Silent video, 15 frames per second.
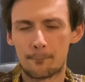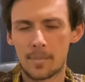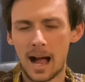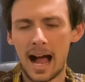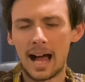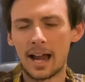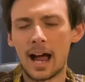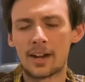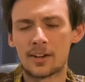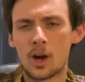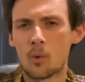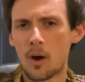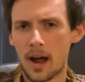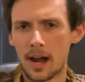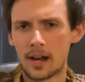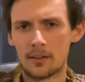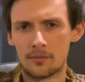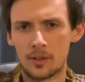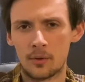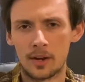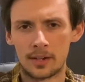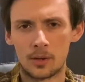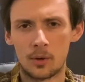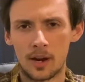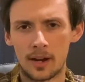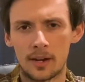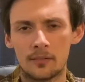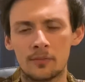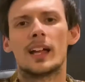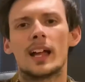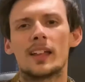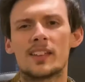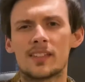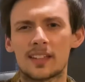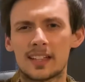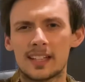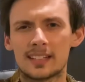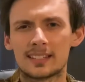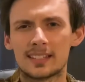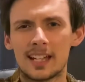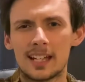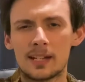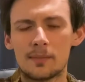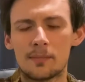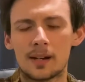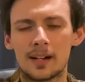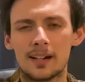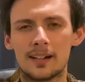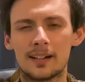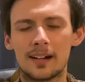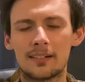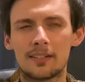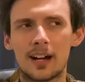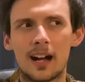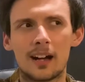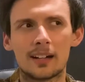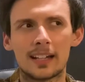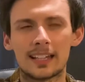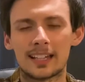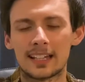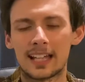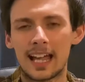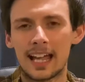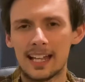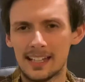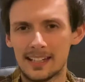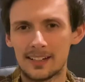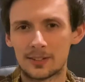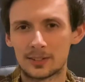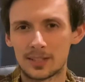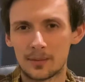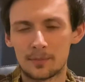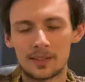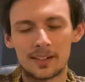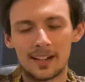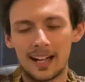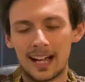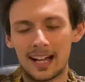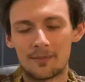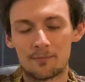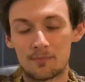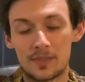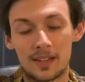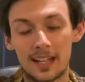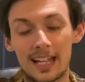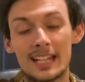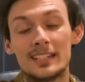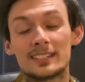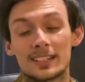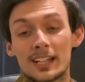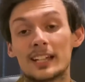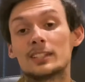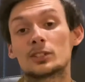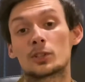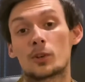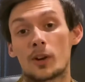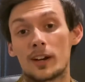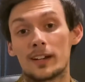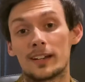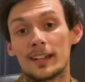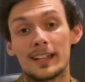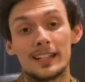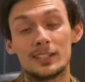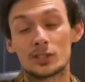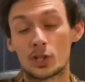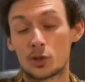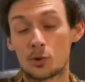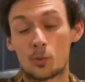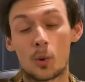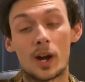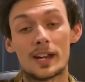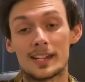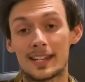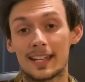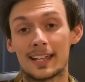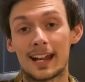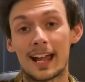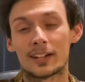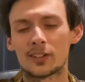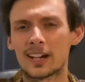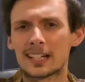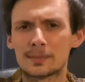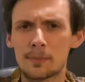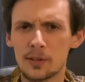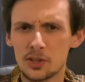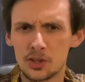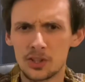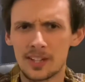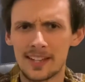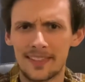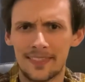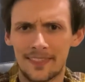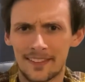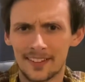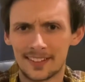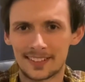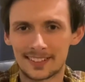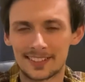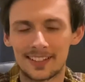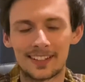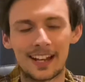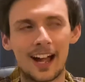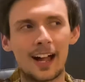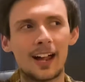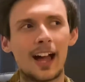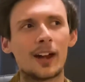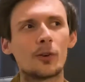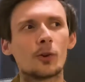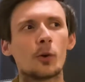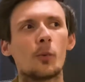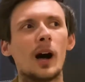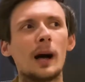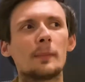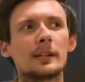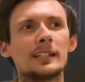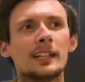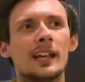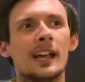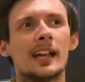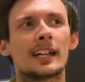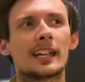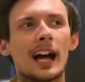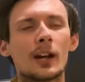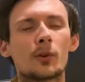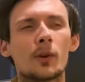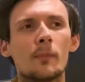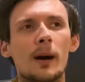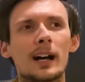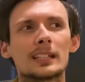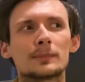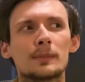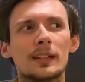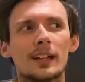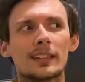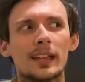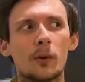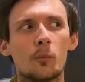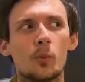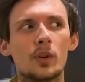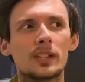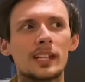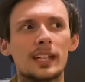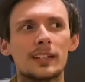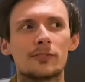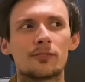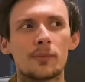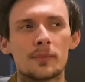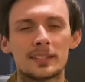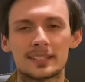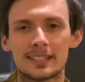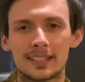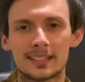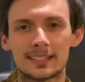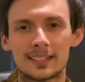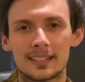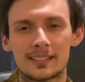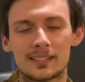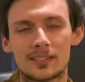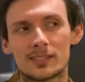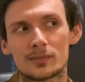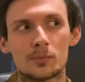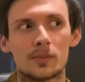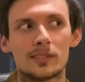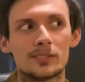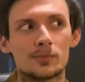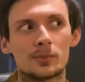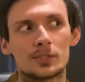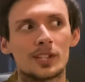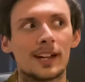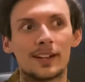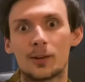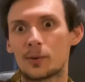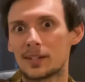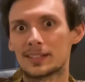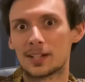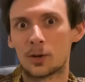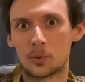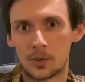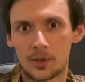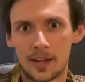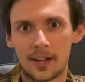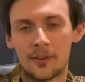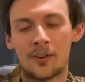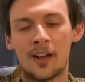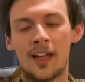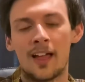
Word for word: I, I know I have though. I know I have. And then the kid's name, uh, like Ed or something... He's a, he's a great, he's a great kid actor, especially in this. Like, I, I don't know why, but he kind of reminds me like that one kid from the Sixth Sense, which, which I know he's older now,